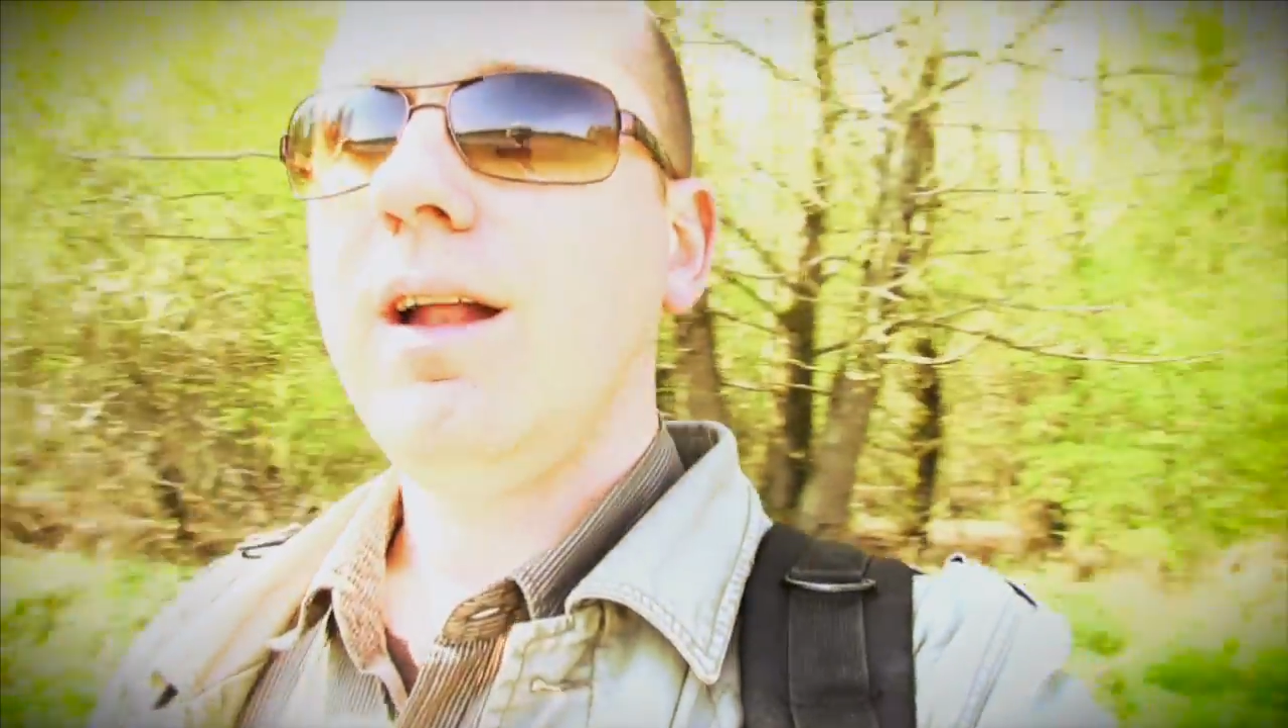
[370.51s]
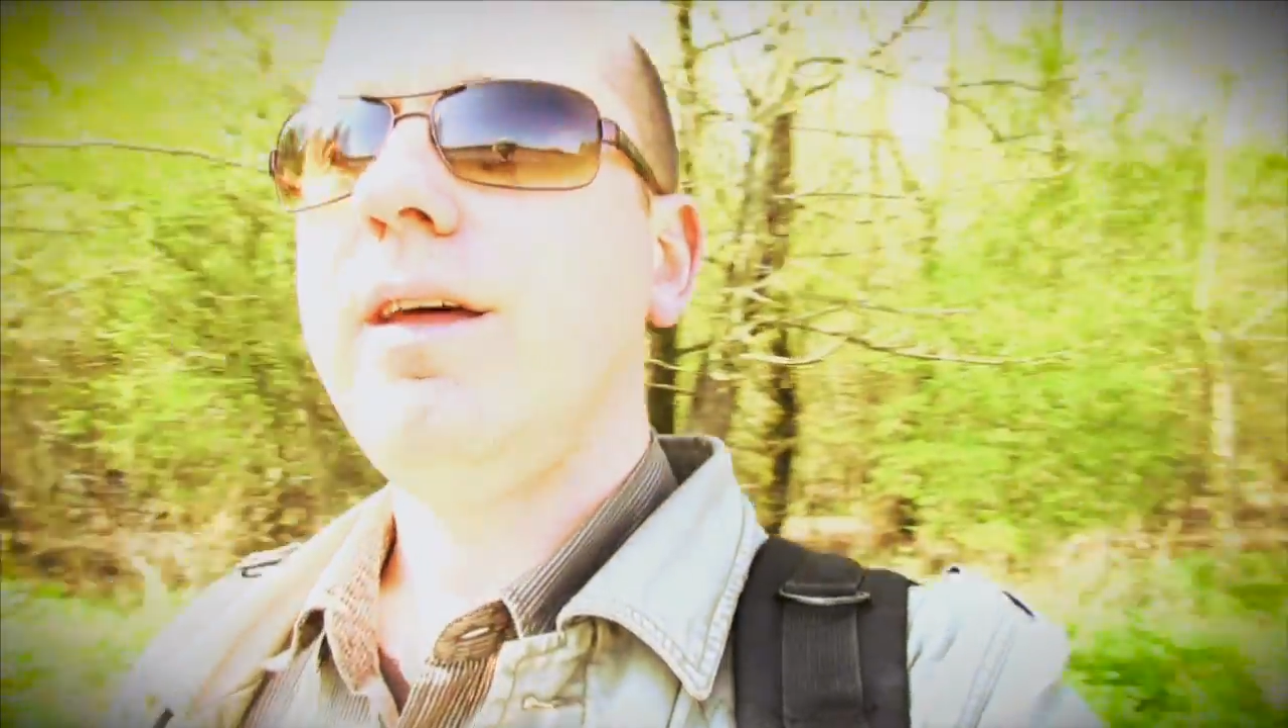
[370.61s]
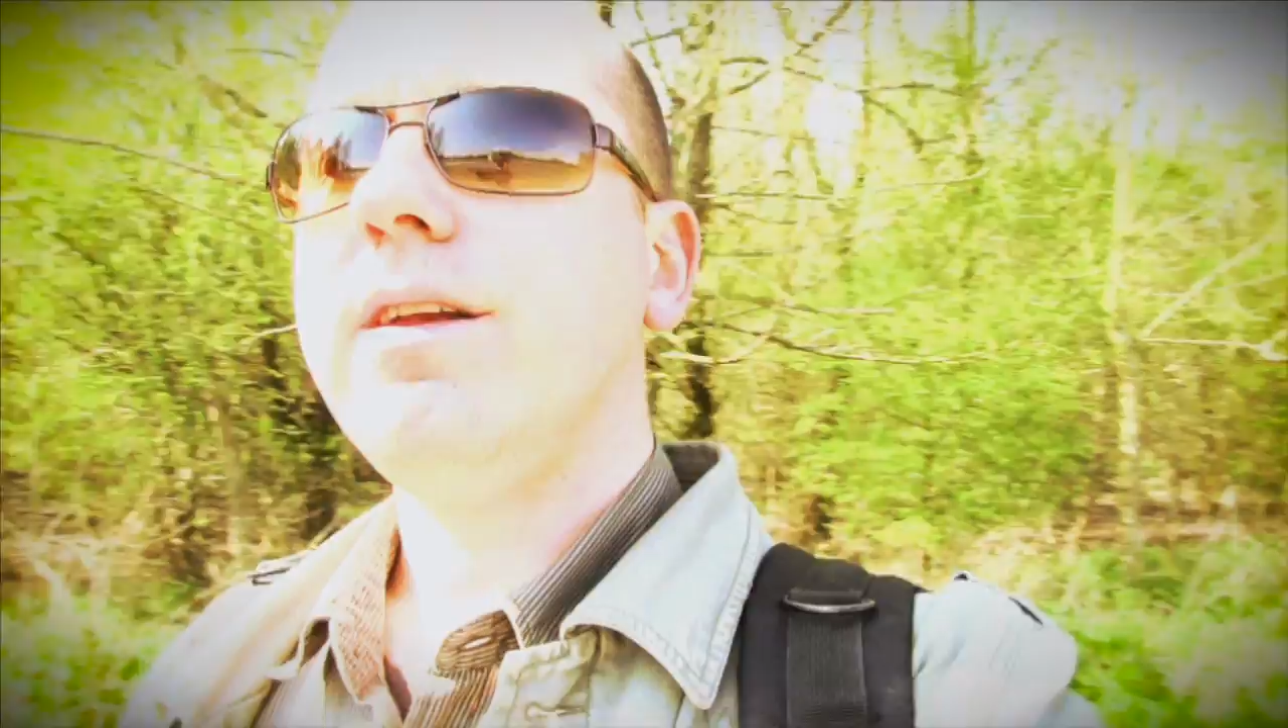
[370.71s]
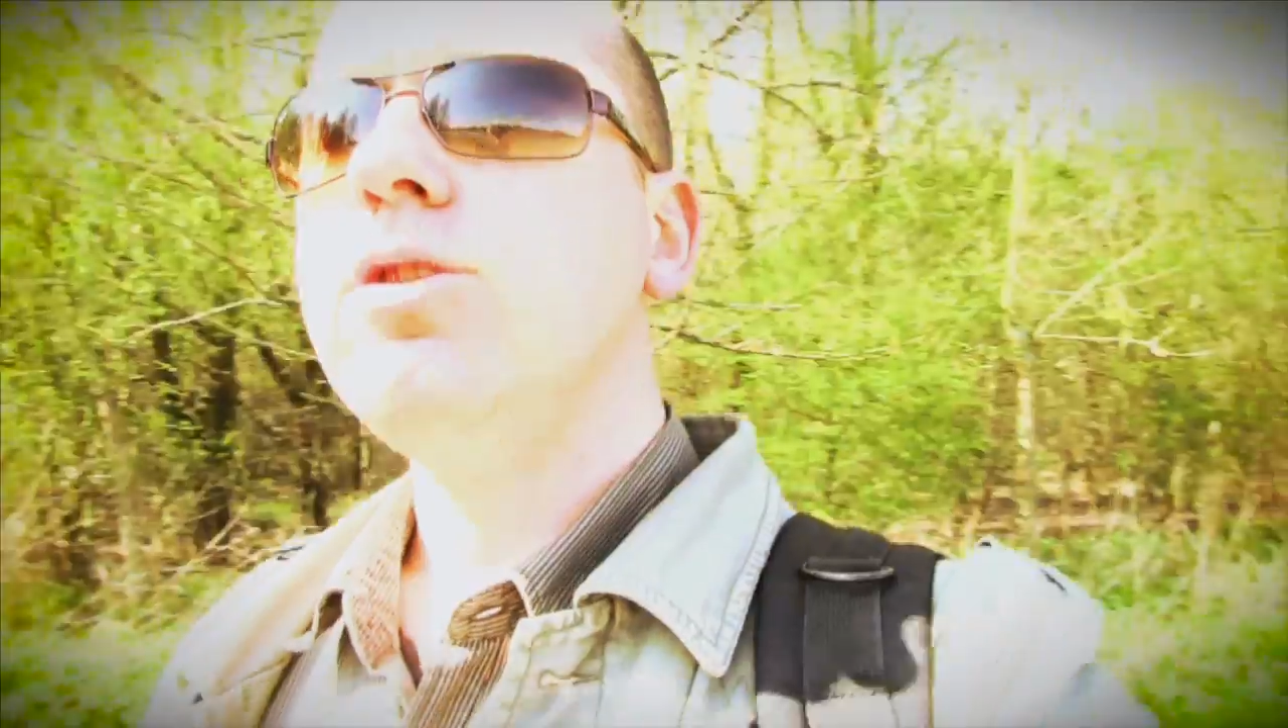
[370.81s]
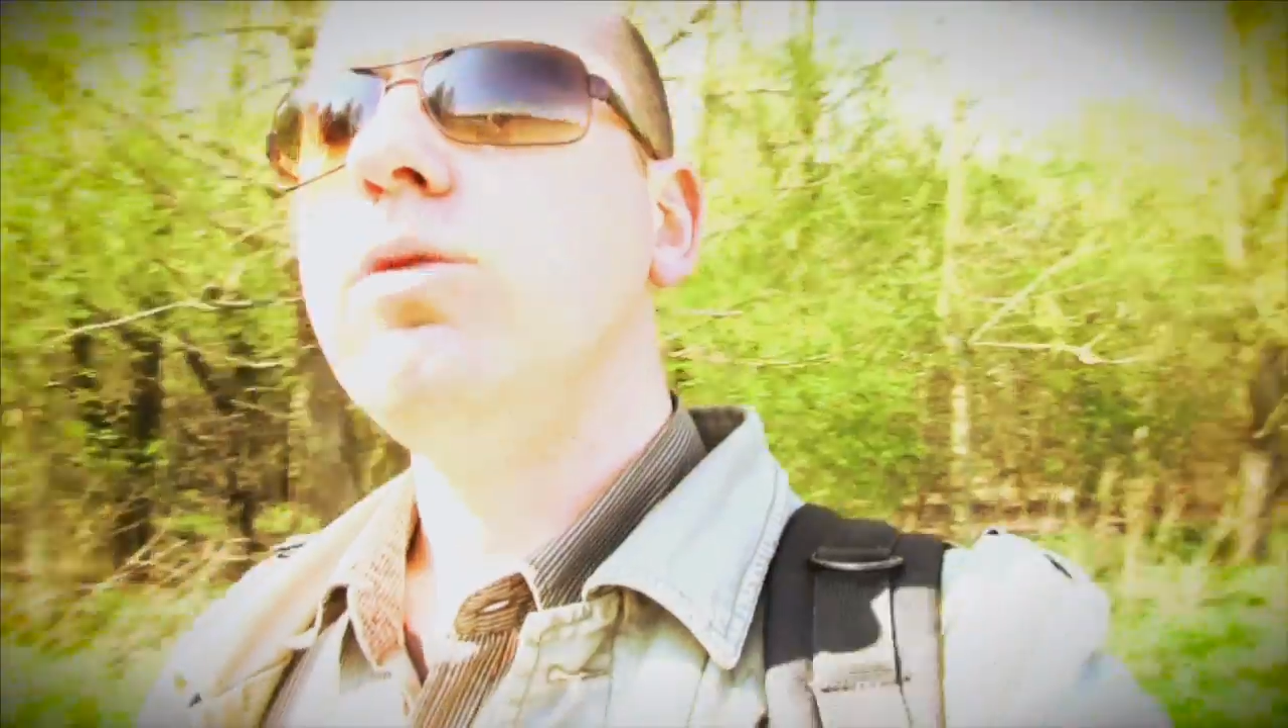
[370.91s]

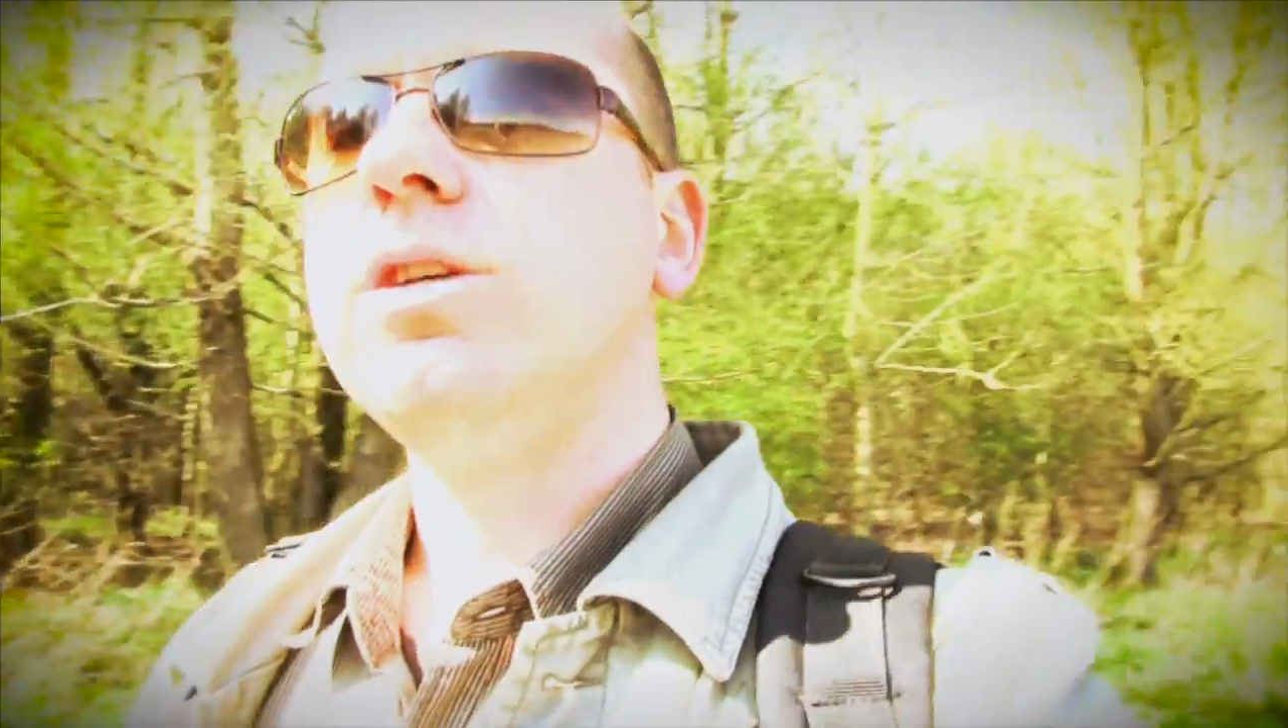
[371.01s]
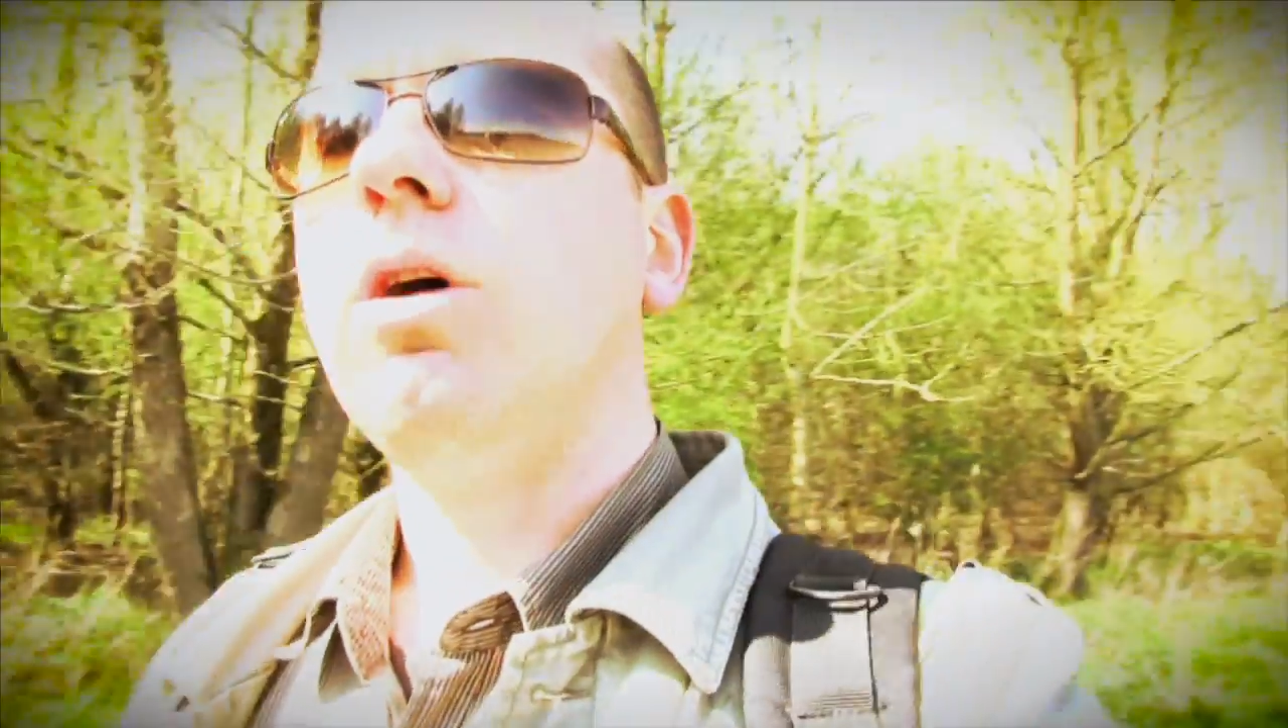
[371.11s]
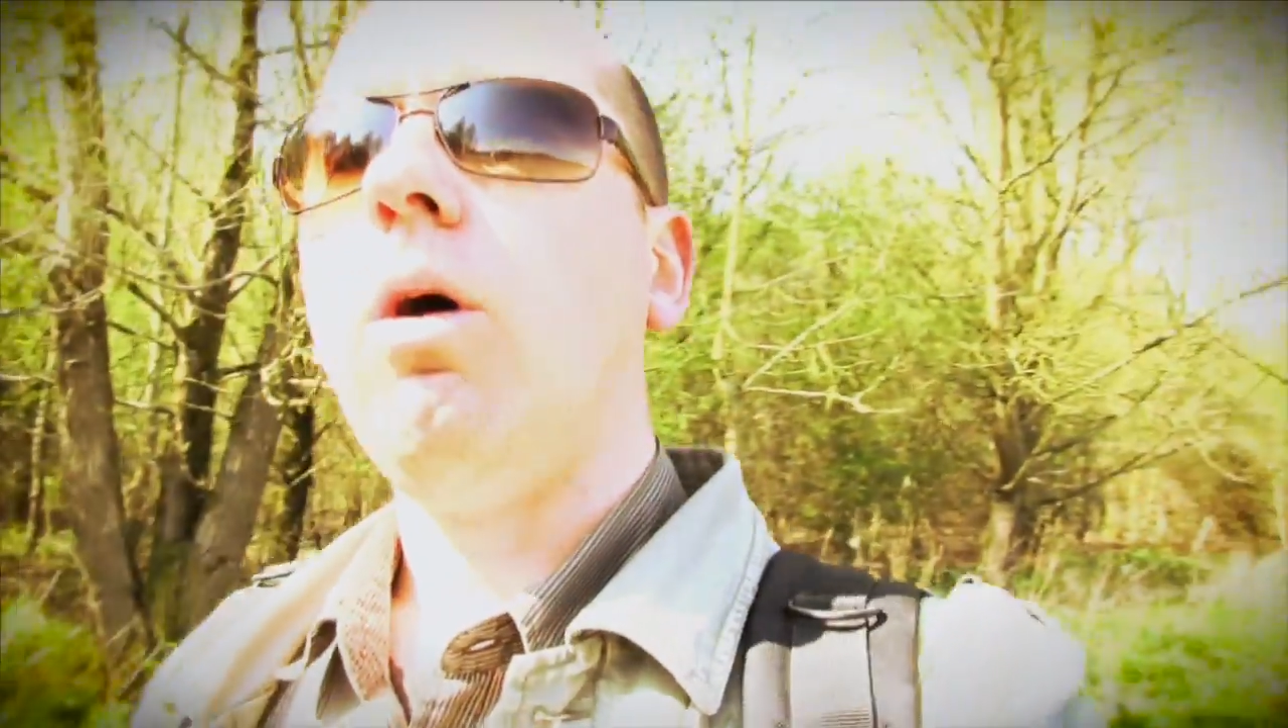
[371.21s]
they're using